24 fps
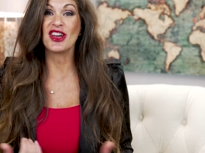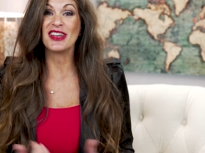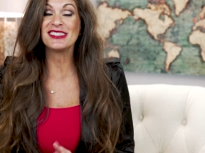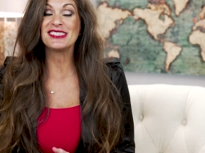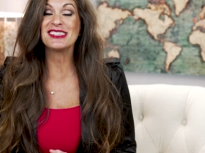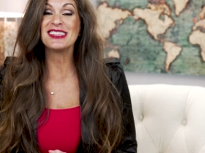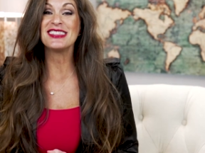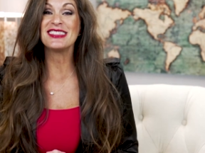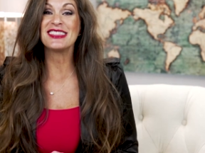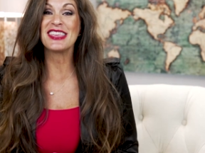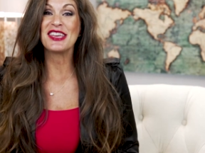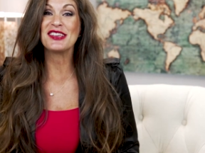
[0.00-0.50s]

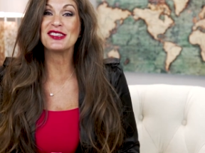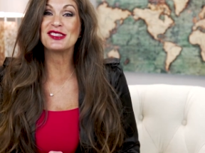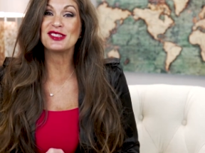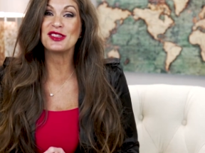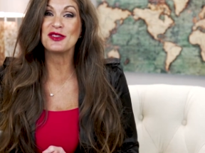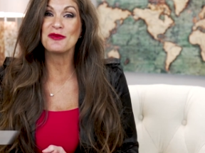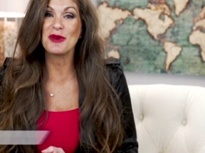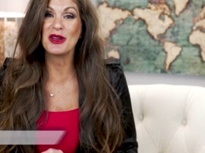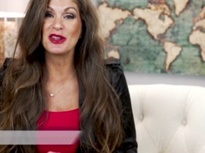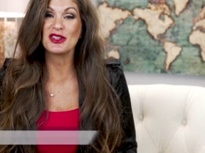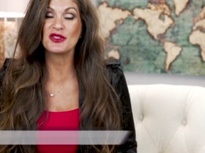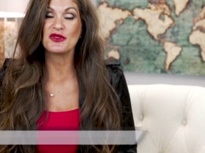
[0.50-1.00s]
Johnson. Thanks
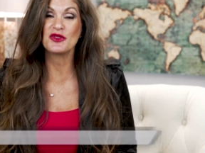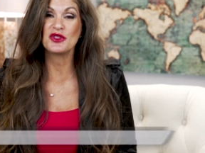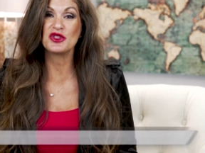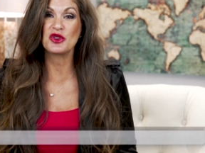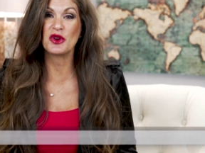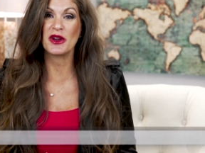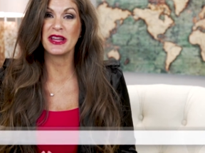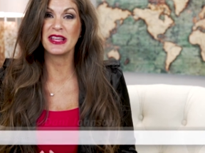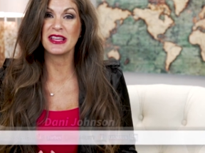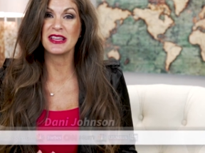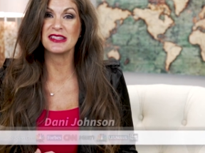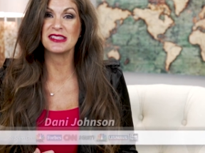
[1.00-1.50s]
so much for
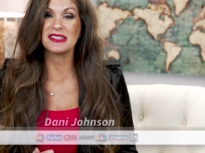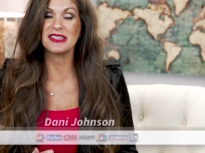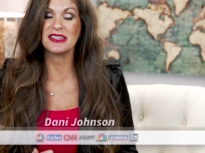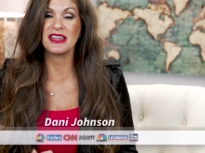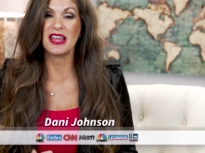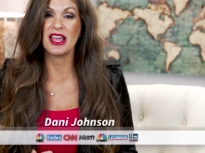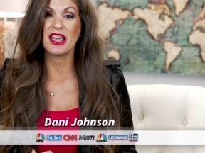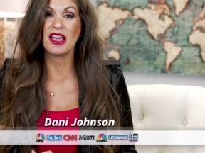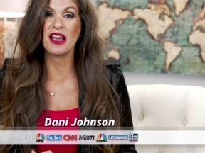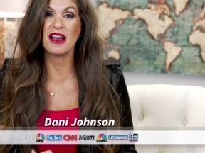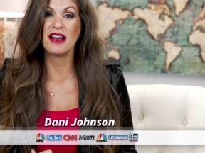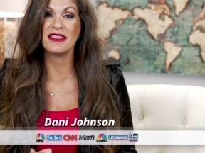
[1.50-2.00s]
joining us
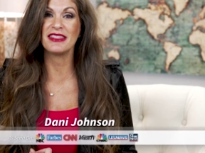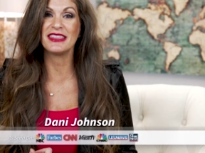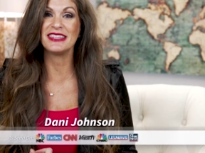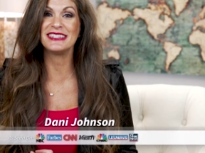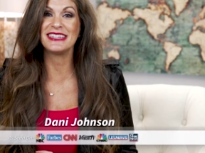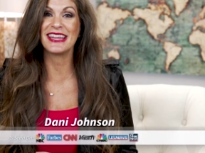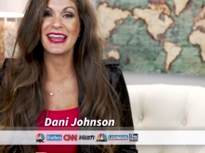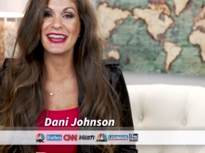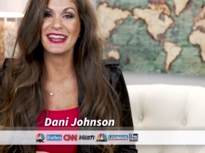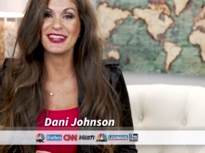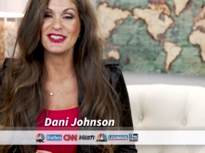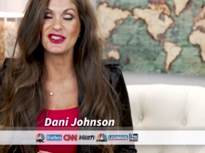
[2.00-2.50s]
today on The
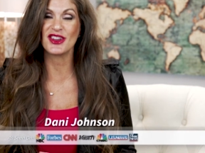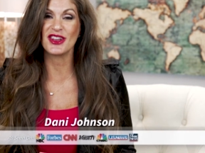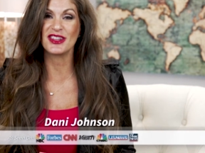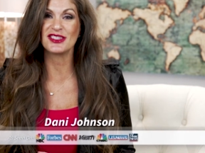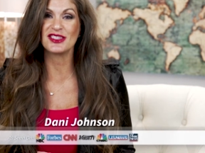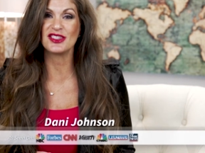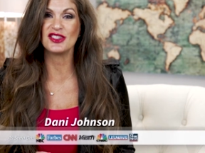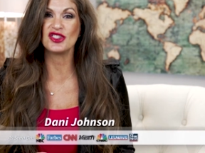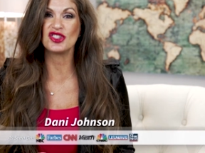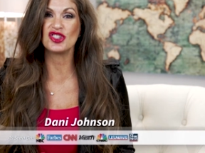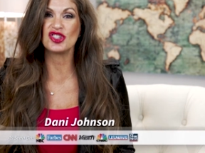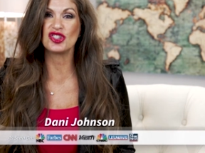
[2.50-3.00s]
Dani
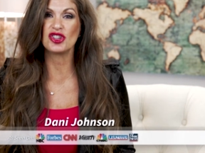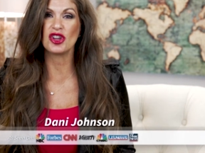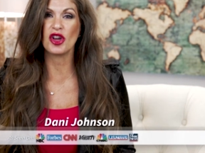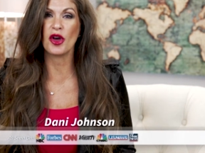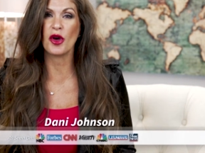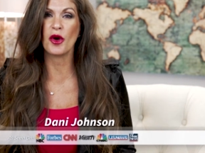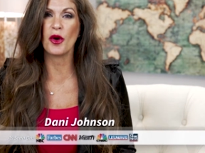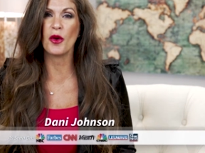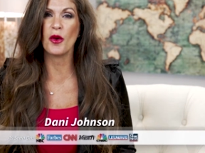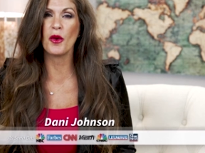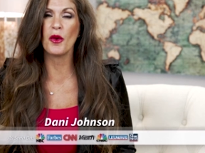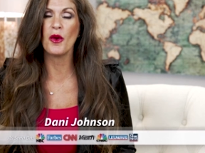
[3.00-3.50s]
Johnson
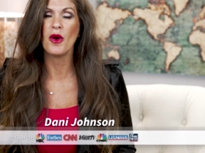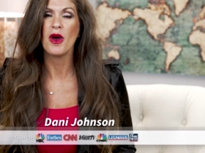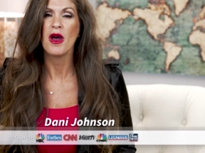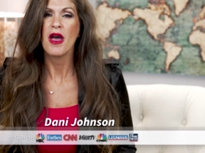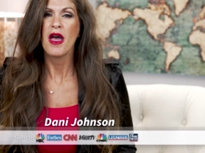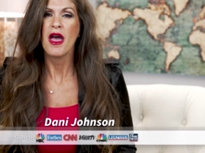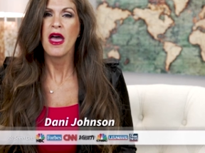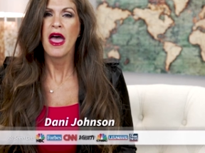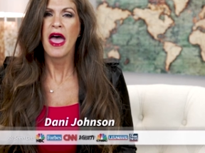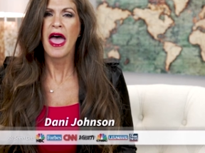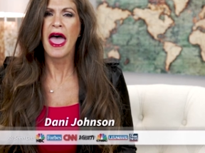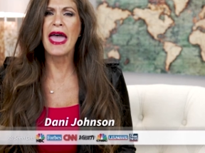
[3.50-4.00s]
Show.
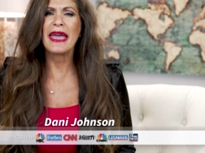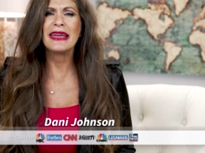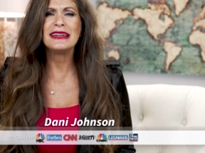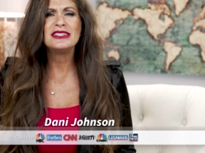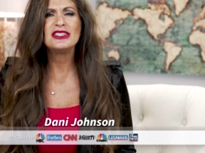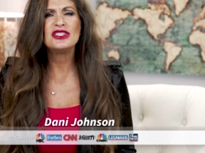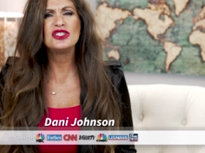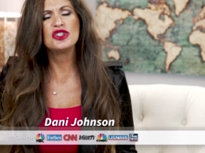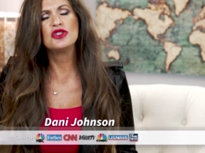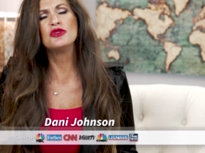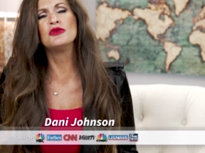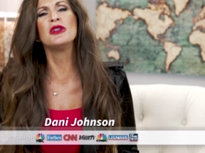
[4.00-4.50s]
Hey,
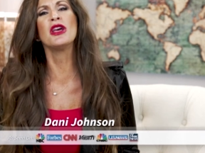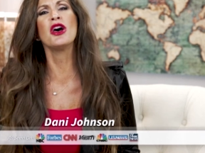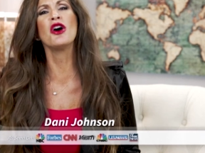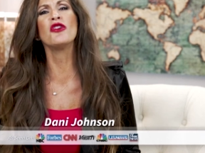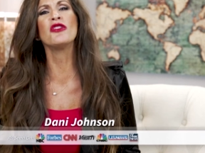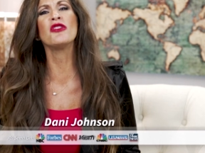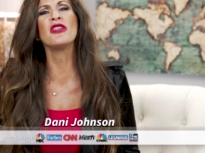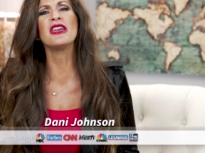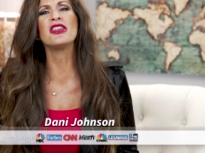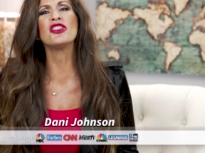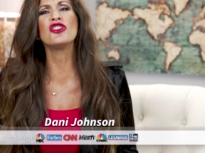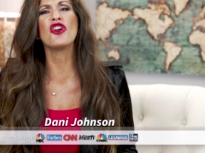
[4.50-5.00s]
did you
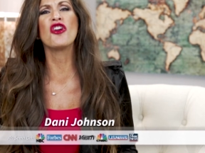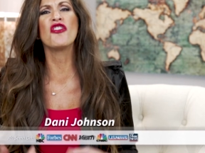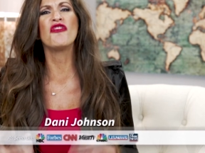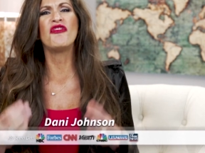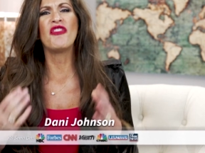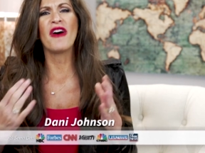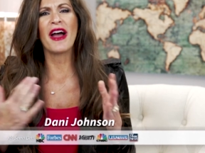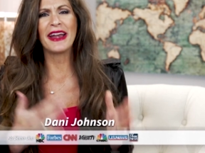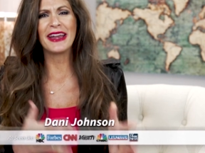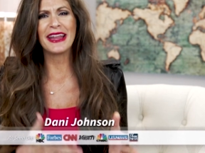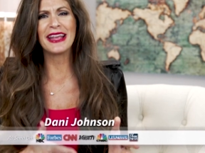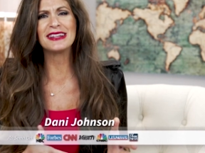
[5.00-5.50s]
know that your
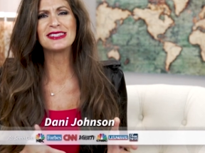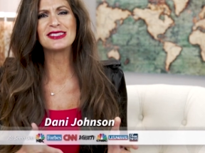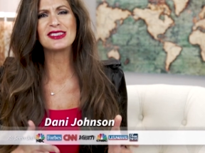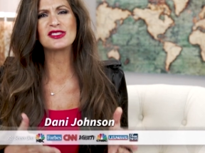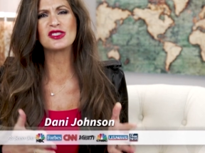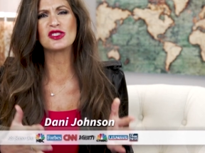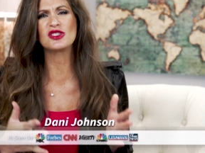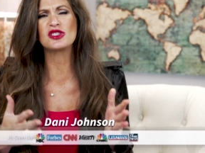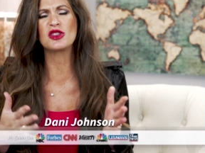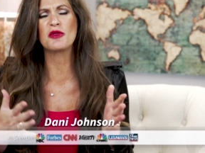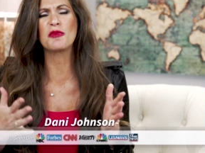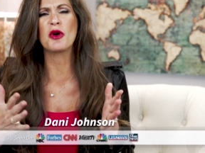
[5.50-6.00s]

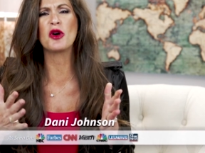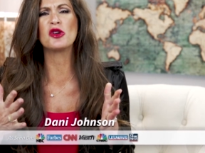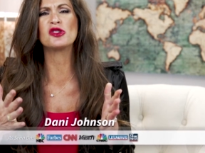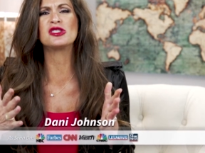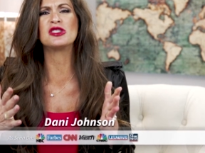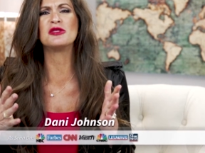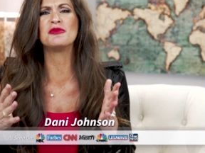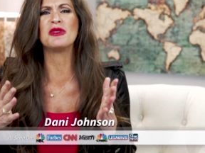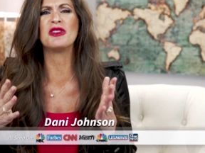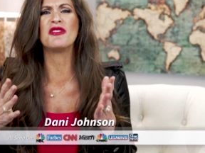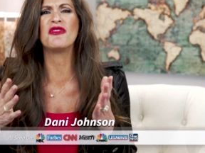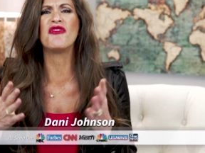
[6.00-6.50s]
finances are
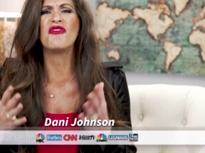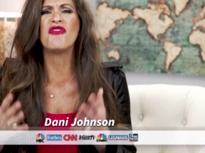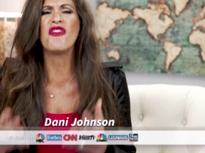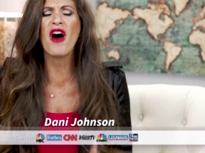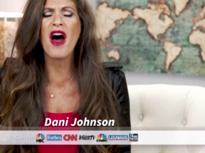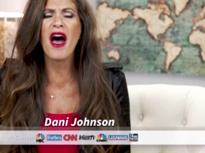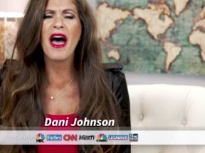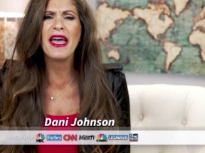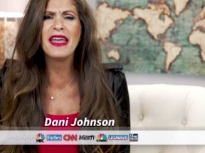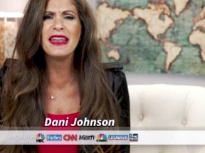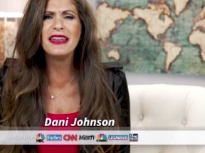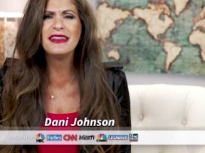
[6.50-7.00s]
supposed to be
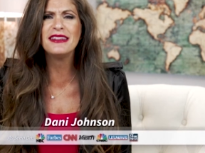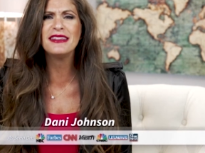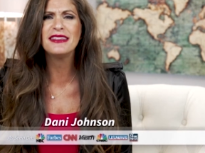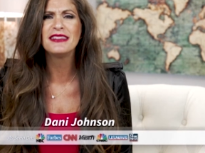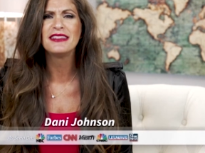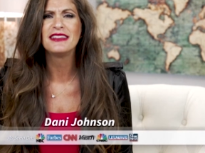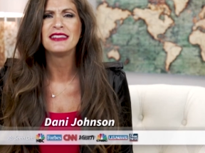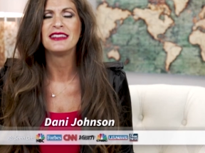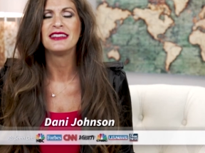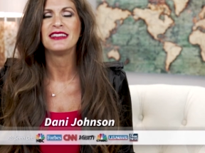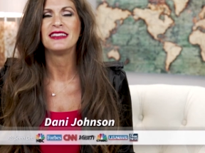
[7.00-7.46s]
fun?